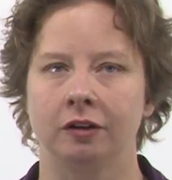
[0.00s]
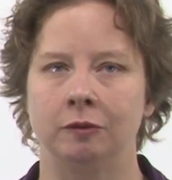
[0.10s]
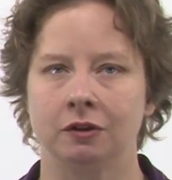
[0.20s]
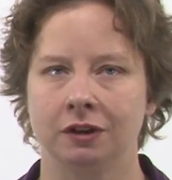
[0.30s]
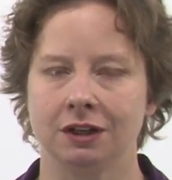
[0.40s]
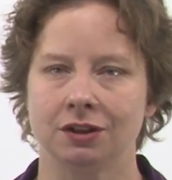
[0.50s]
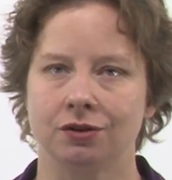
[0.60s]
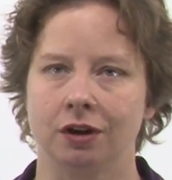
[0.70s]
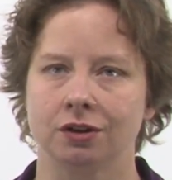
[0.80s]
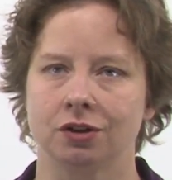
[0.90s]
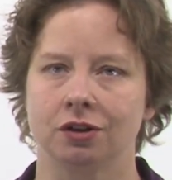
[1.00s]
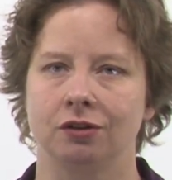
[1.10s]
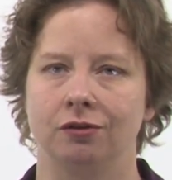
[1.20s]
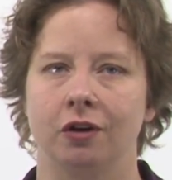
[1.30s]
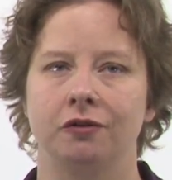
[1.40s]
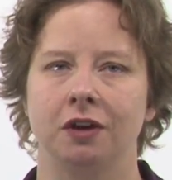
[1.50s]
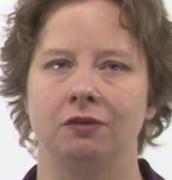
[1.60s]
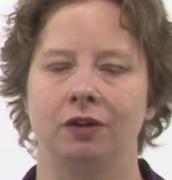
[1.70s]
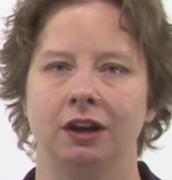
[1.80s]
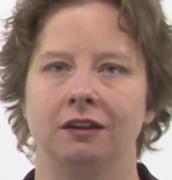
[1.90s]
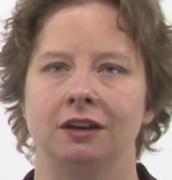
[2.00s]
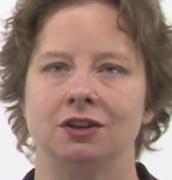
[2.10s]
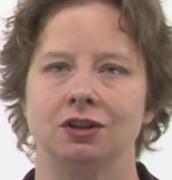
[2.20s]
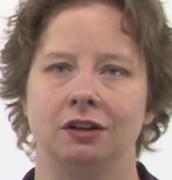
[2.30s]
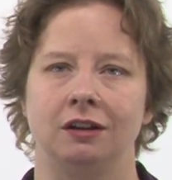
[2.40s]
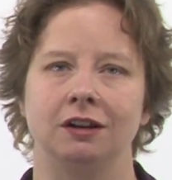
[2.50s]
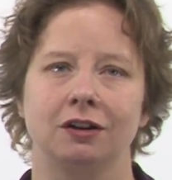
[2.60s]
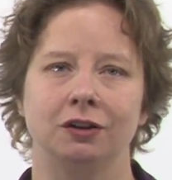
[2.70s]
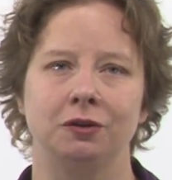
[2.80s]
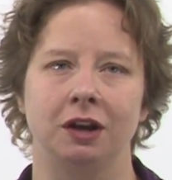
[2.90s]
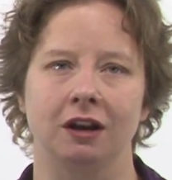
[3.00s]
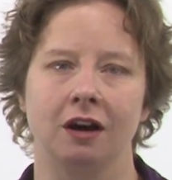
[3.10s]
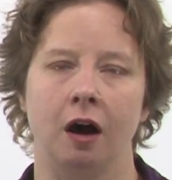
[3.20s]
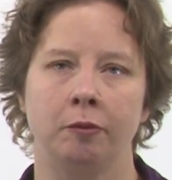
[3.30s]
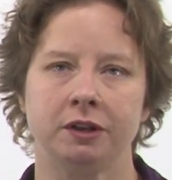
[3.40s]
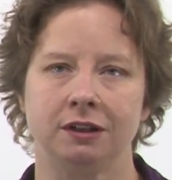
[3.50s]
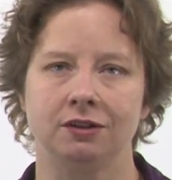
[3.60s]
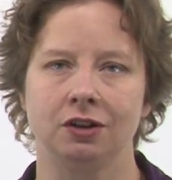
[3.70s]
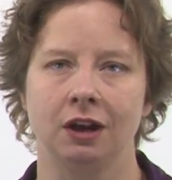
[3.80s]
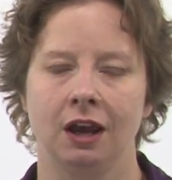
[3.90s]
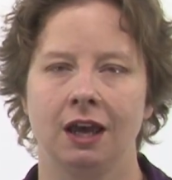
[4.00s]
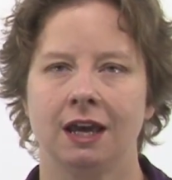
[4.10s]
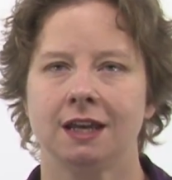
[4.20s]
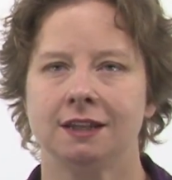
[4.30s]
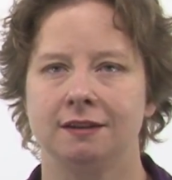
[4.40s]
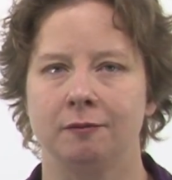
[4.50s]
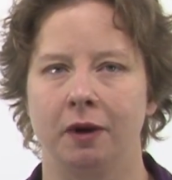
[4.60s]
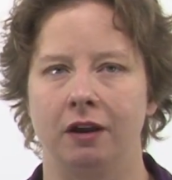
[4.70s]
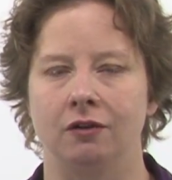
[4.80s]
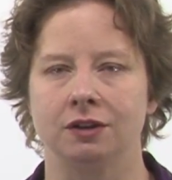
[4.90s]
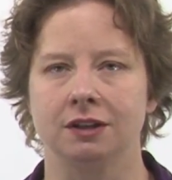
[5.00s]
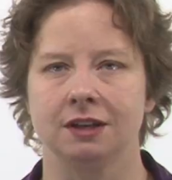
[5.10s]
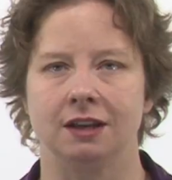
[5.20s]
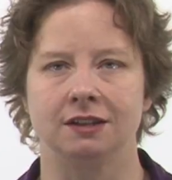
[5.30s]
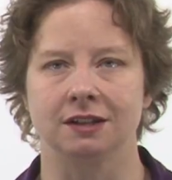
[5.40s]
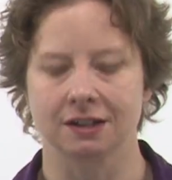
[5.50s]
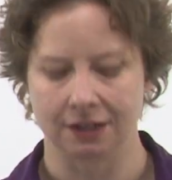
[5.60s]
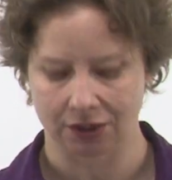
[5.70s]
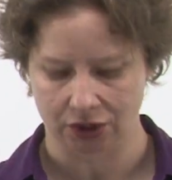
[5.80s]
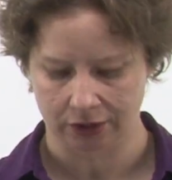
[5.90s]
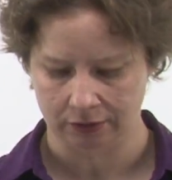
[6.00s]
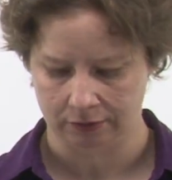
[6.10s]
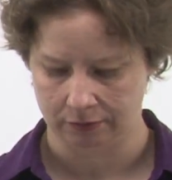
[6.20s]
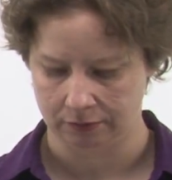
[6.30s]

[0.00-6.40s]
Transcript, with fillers: community structure, growth, and regulation, including competition, symbiosis, and succession.